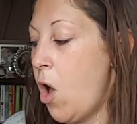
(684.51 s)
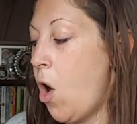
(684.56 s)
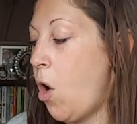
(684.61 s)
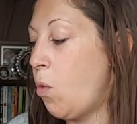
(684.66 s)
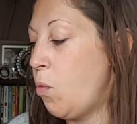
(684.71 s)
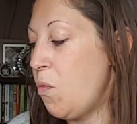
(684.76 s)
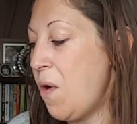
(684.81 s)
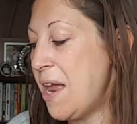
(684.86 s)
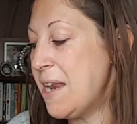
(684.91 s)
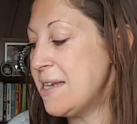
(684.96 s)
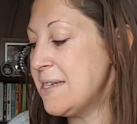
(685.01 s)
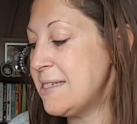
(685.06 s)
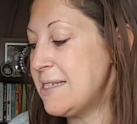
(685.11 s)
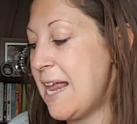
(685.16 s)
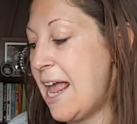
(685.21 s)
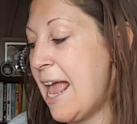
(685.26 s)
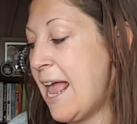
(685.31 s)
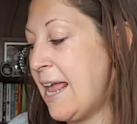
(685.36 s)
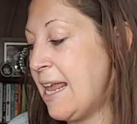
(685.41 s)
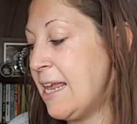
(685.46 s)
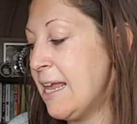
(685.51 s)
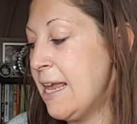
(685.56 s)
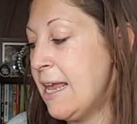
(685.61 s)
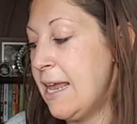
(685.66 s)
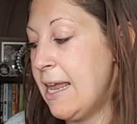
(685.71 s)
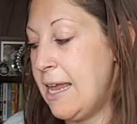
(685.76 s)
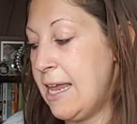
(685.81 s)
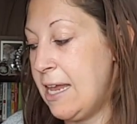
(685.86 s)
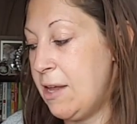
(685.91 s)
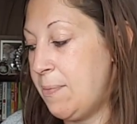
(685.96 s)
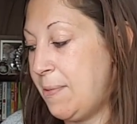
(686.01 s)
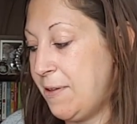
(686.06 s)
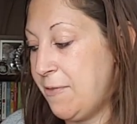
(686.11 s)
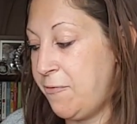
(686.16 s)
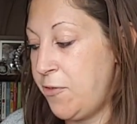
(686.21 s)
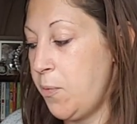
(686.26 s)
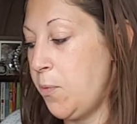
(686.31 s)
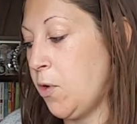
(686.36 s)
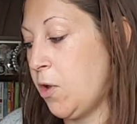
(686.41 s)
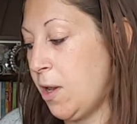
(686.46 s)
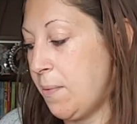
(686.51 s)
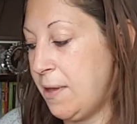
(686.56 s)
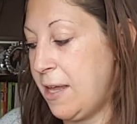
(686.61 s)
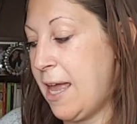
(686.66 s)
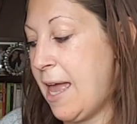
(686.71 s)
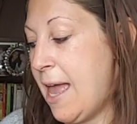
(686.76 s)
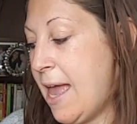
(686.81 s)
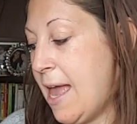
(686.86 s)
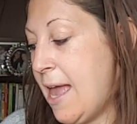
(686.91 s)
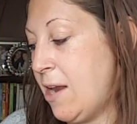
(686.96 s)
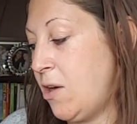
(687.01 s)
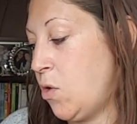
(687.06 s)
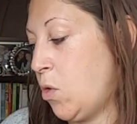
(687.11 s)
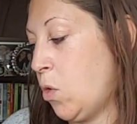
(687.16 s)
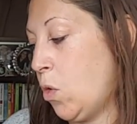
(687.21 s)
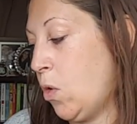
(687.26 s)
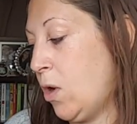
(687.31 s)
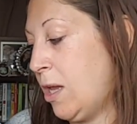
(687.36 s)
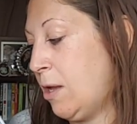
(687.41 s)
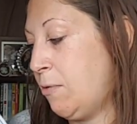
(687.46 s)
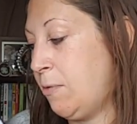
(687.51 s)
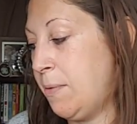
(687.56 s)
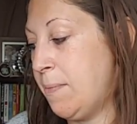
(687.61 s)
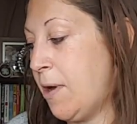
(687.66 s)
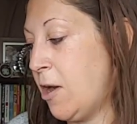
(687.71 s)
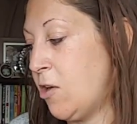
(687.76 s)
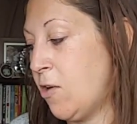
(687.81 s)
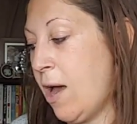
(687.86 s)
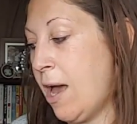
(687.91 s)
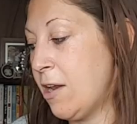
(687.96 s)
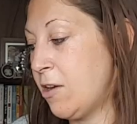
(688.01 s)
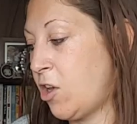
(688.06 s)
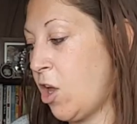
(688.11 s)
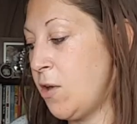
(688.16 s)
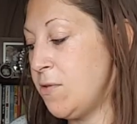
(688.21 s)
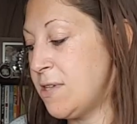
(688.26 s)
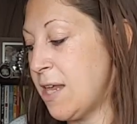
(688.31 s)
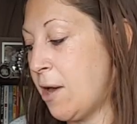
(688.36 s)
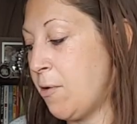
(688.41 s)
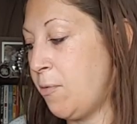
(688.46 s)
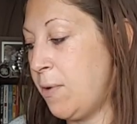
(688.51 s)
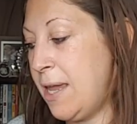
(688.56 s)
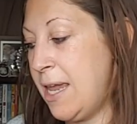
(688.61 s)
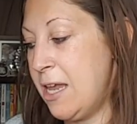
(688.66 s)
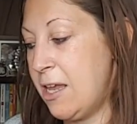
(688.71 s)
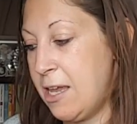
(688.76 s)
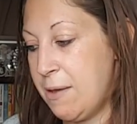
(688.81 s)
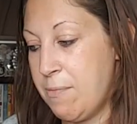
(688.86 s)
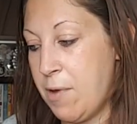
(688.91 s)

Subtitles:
On Wednesday he'll be at football club again, or we might not go that week.